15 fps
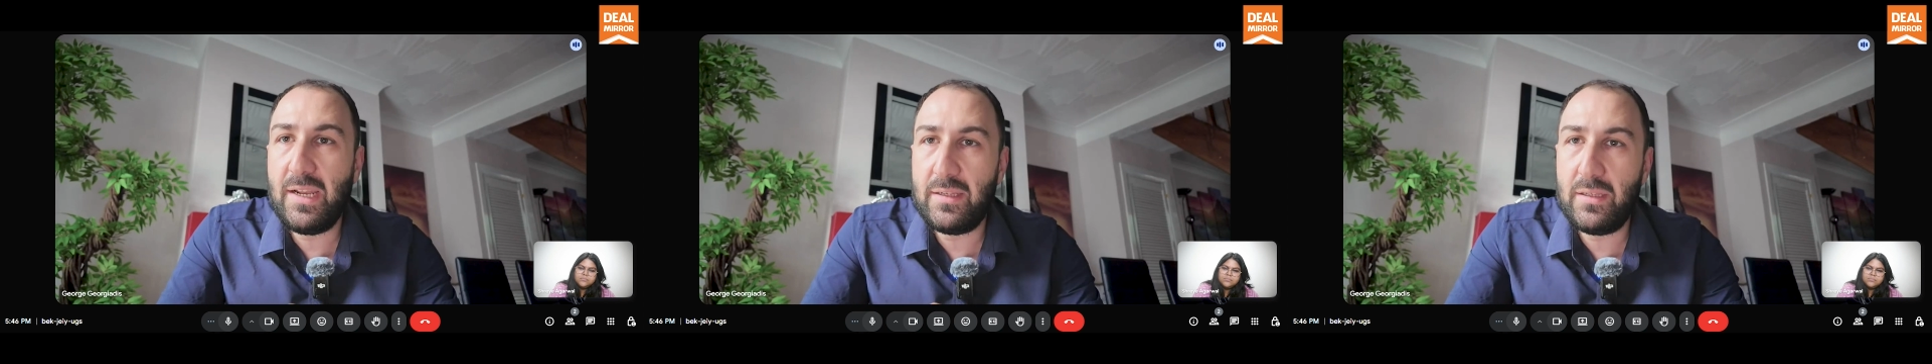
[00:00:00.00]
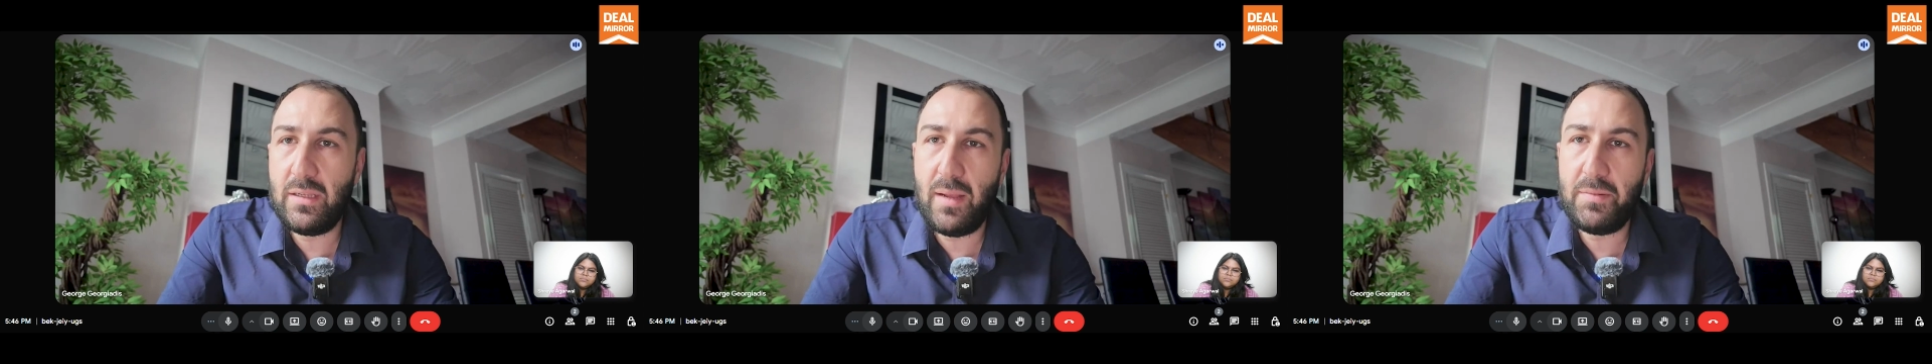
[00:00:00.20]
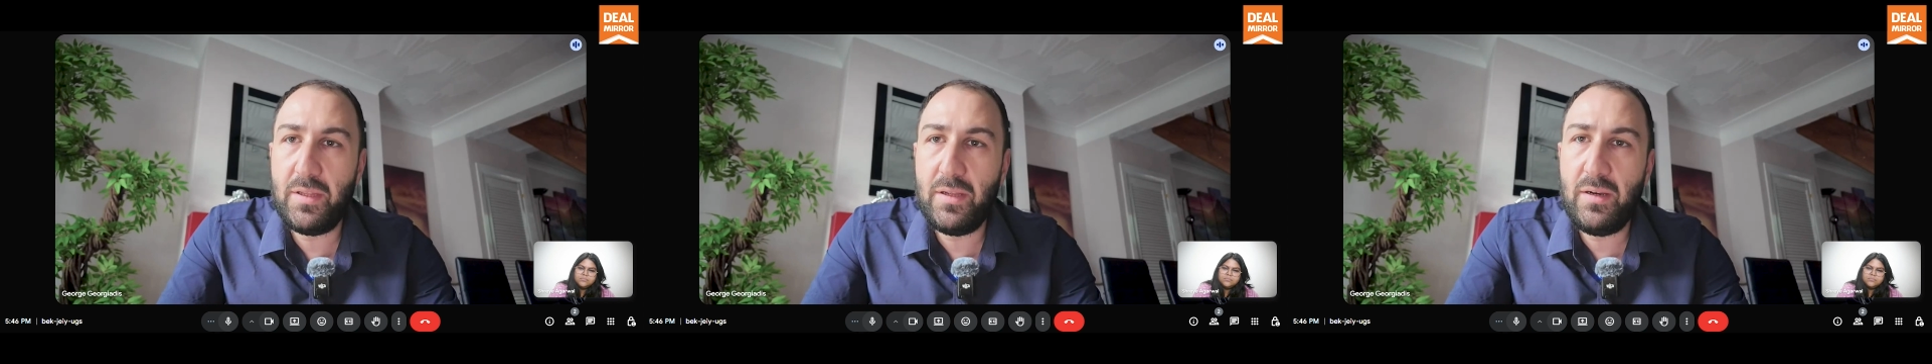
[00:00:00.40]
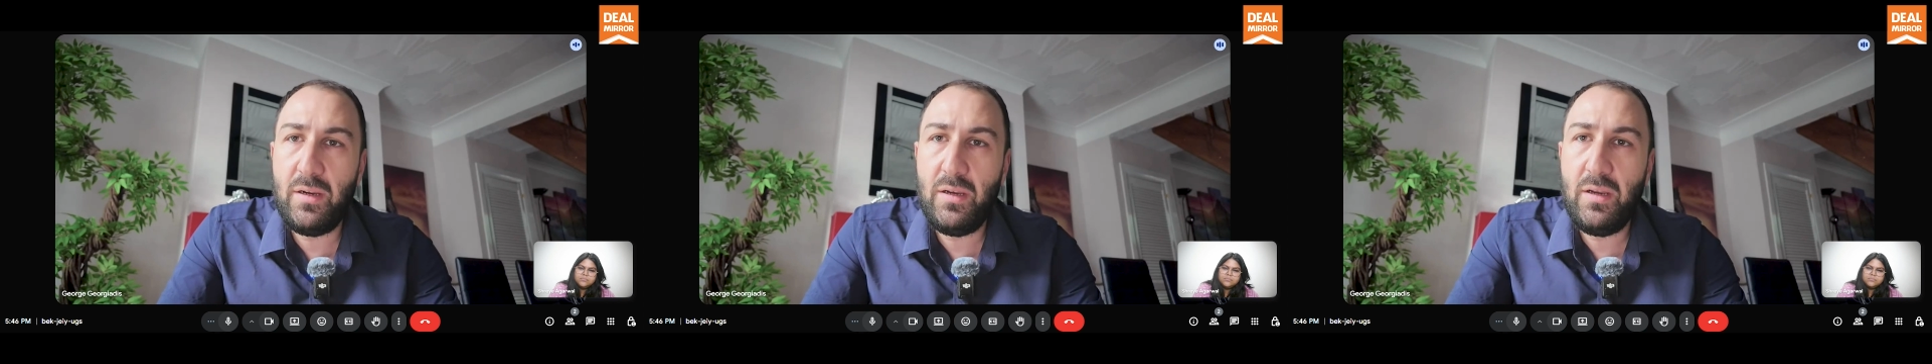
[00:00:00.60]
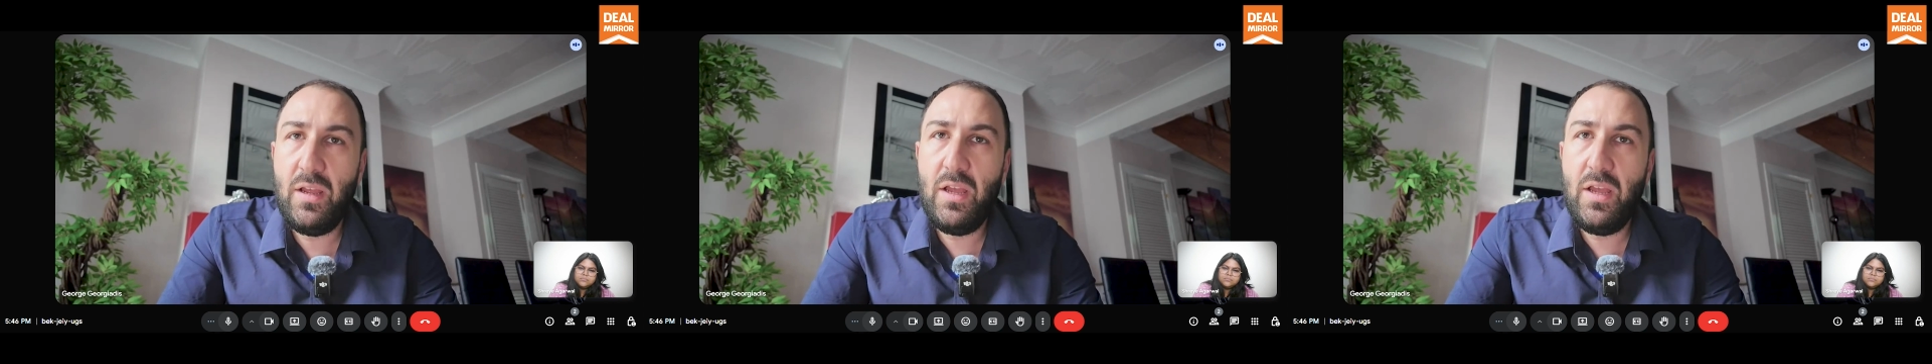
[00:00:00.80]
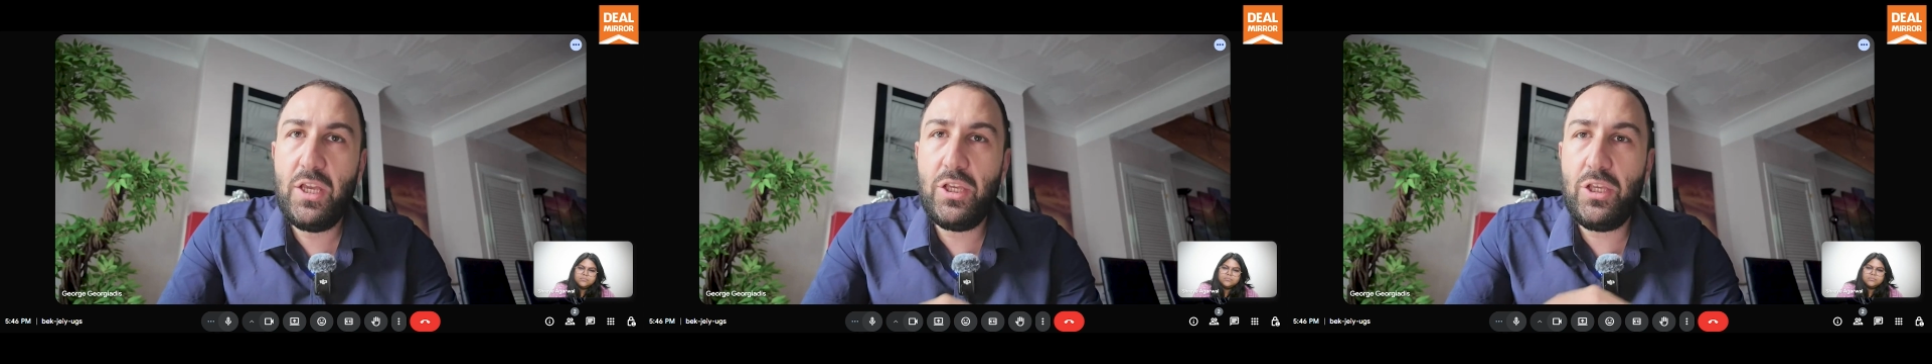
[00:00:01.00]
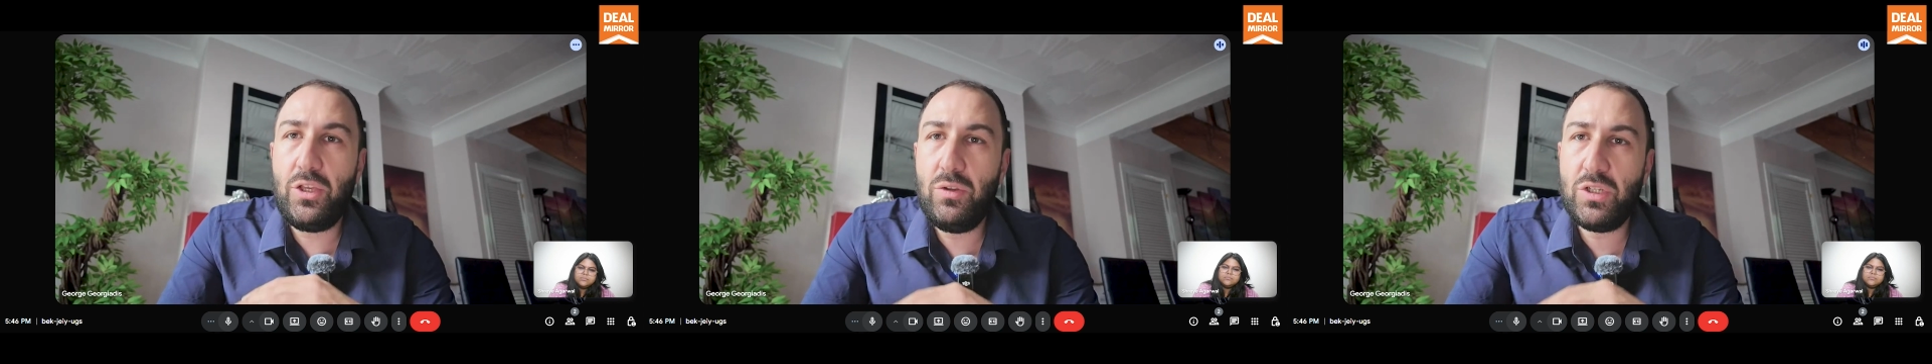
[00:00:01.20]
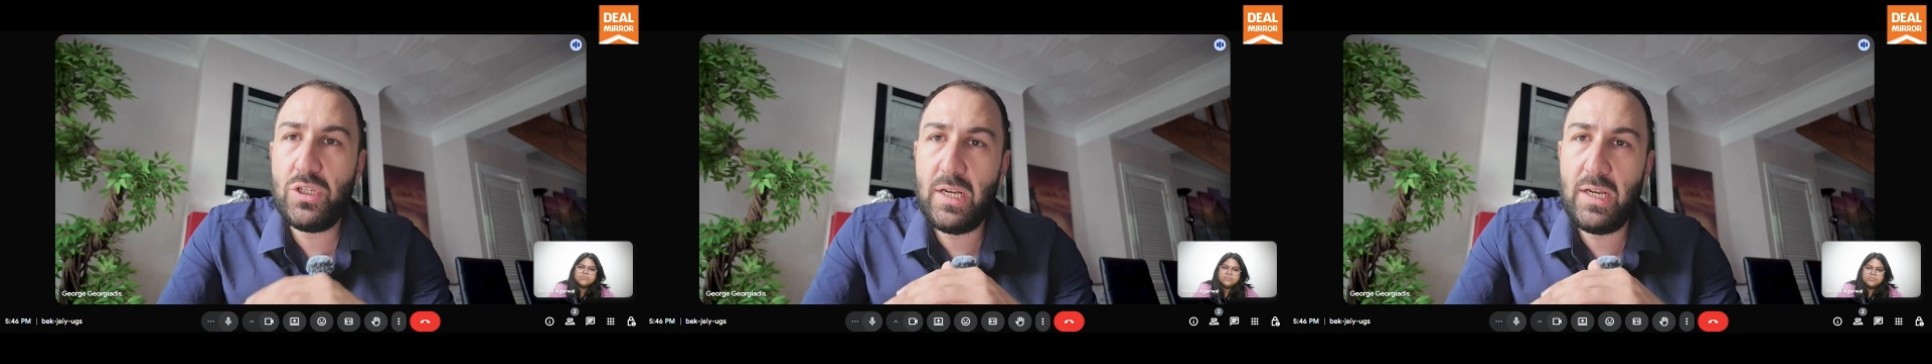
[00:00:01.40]
adopter
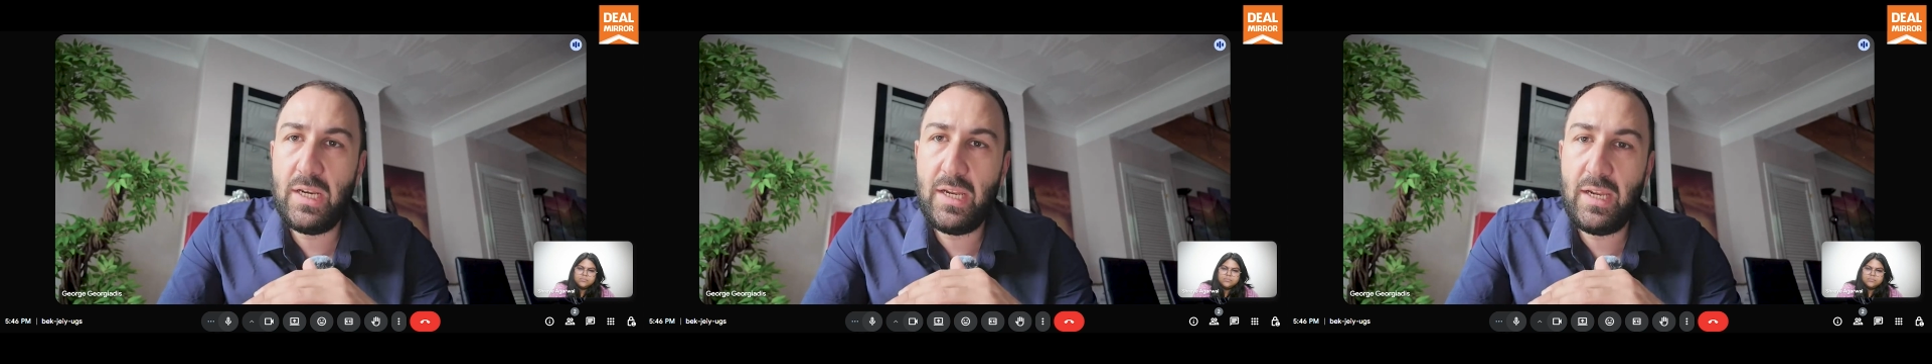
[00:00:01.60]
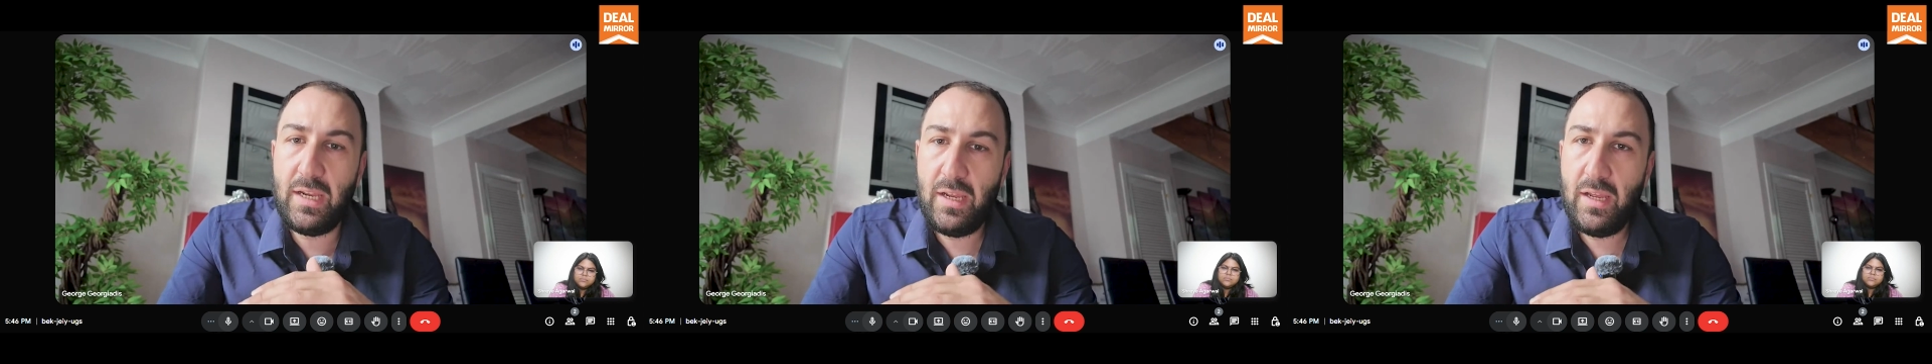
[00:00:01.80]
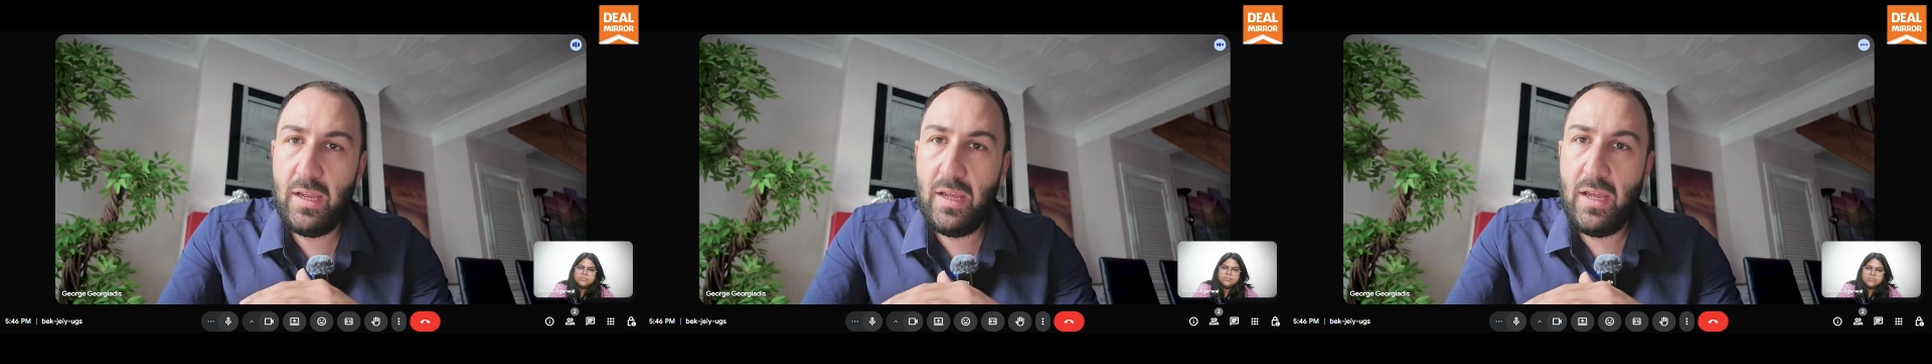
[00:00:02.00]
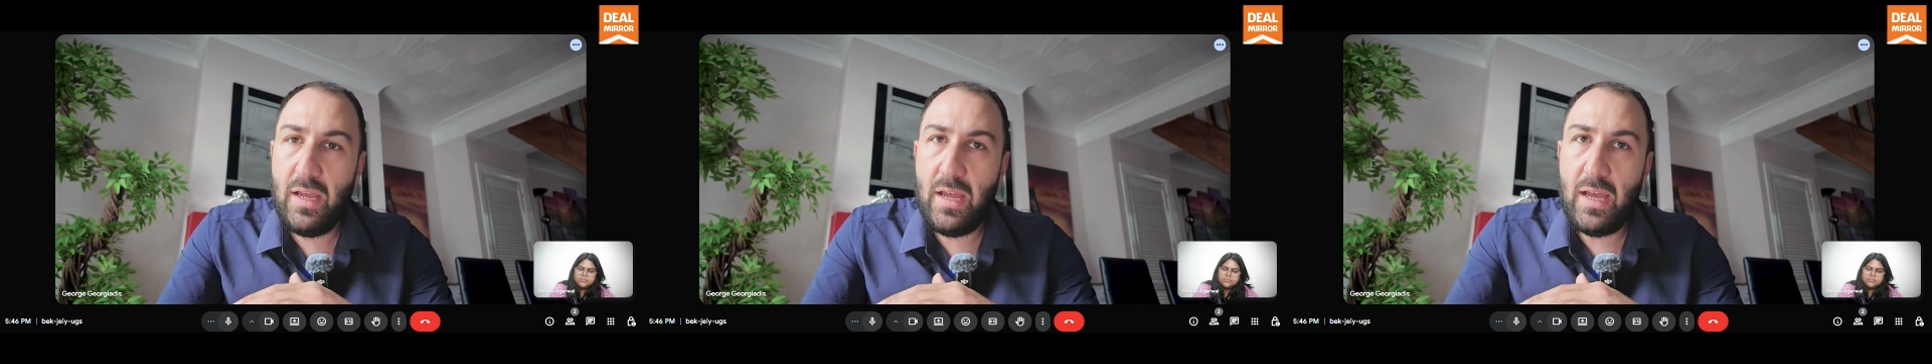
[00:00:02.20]
usually